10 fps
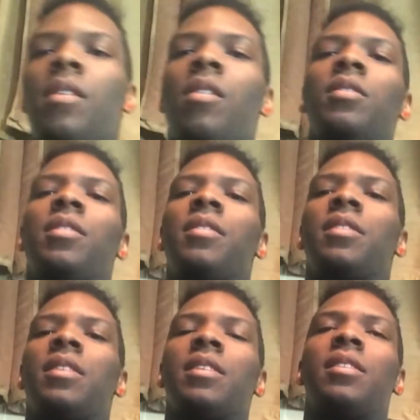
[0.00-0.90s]
I mean, in all
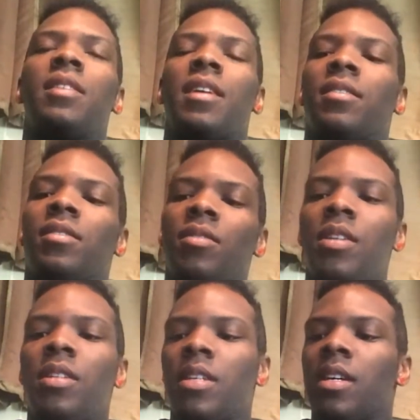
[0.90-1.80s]
seriousness, yes,
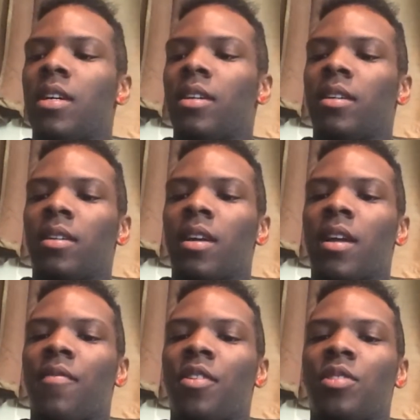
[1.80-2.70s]
you need to
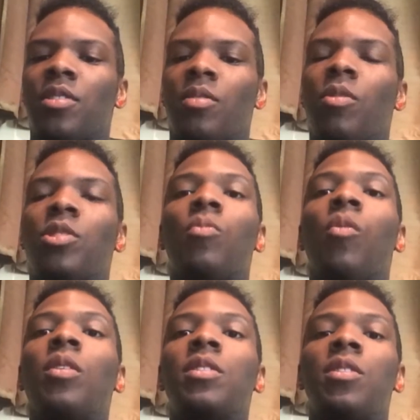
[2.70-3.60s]
kind of visualize on what
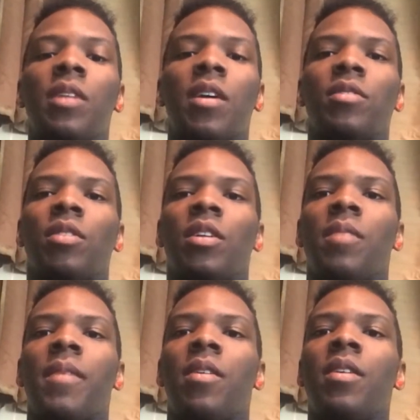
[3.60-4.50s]
you want to do and how it's
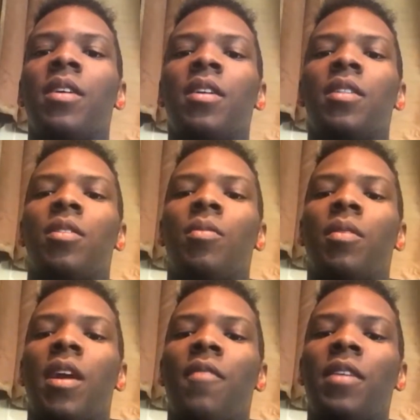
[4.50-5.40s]
going to come out.
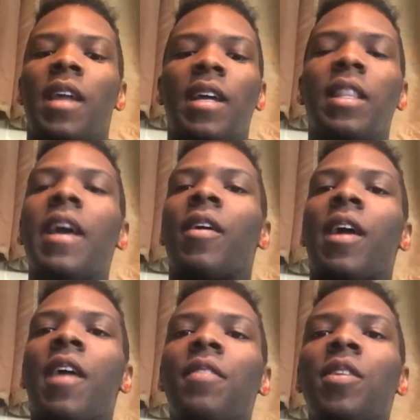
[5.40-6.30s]
Every
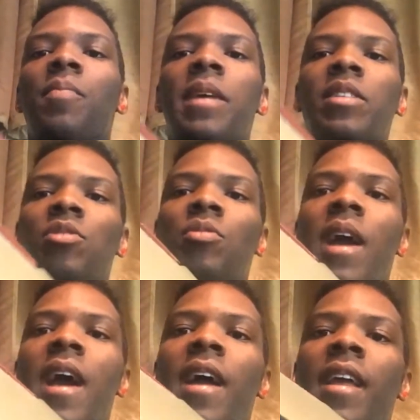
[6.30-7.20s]
layer, every little piece that
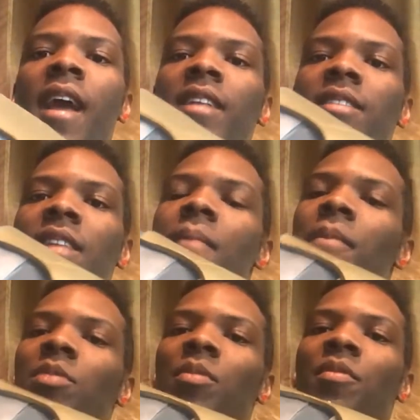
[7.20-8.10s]
you add, it adds
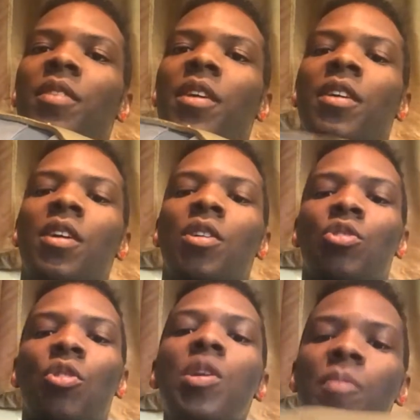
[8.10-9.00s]
that much more flair.
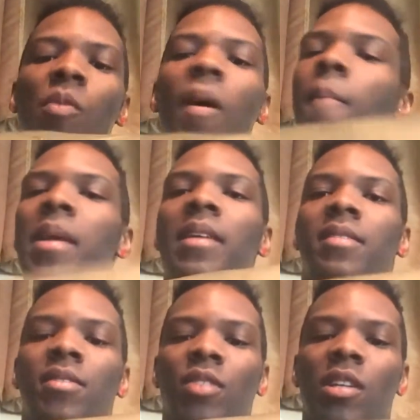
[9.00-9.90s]
Sure, you put one
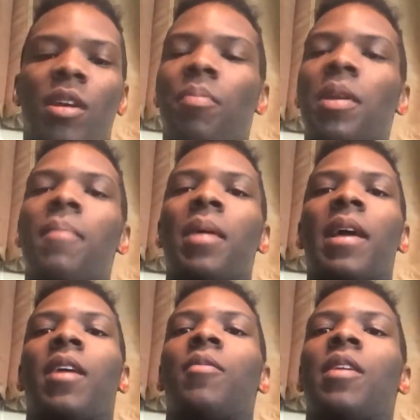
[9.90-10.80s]
piece, it's going to look pretty
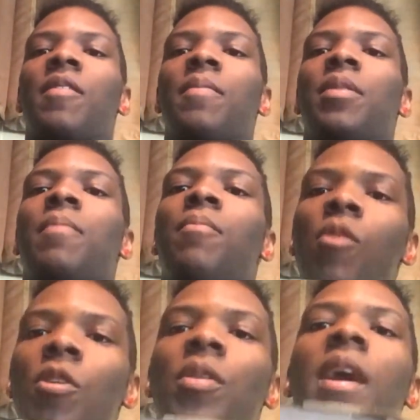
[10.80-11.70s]
blank or whatever, but the
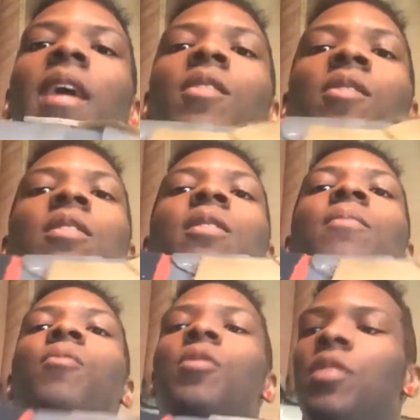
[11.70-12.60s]
more you add on
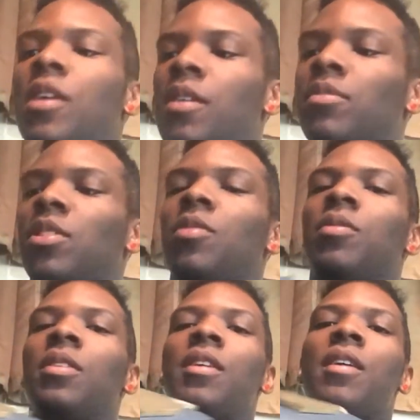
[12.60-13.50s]
and the more you come
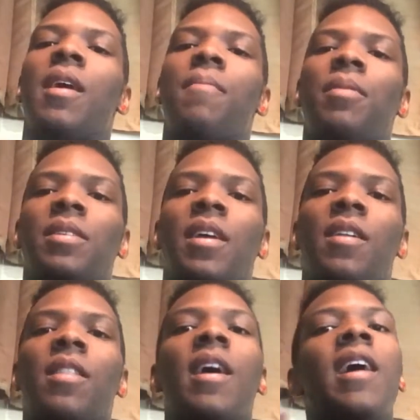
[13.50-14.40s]
to and put
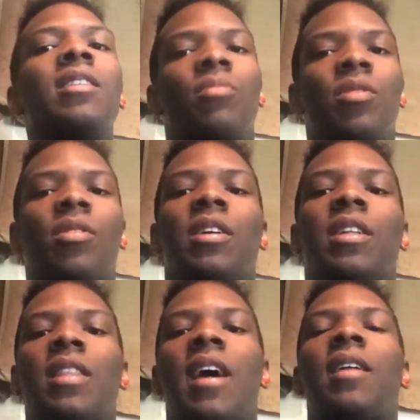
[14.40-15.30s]
together, that's where you're
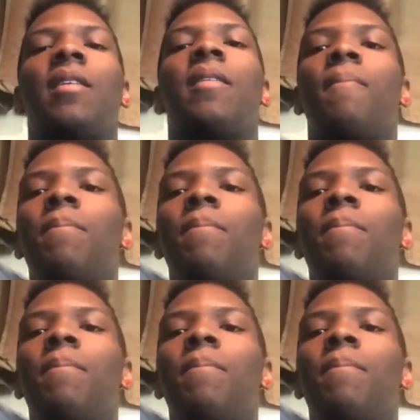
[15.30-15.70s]
going to get that